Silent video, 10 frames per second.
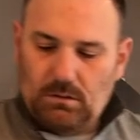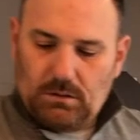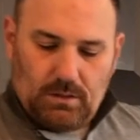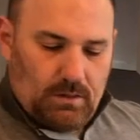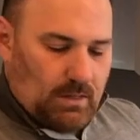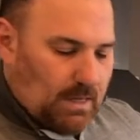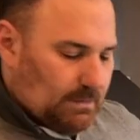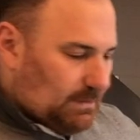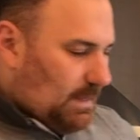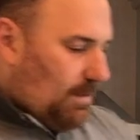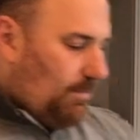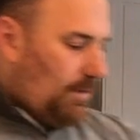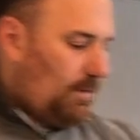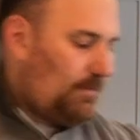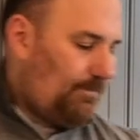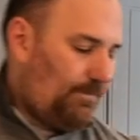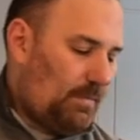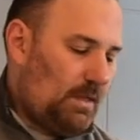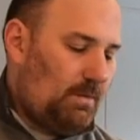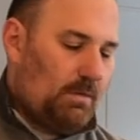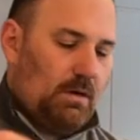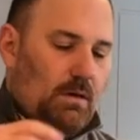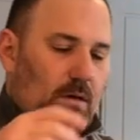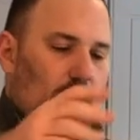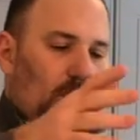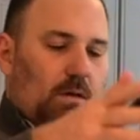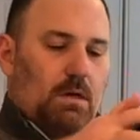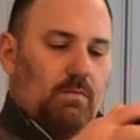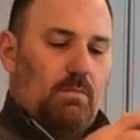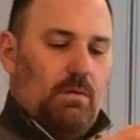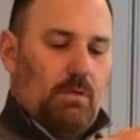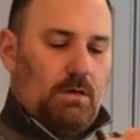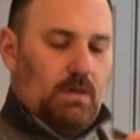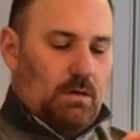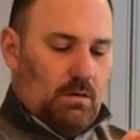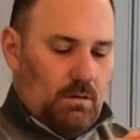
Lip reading: So then the last step, I'm going to cover my blender.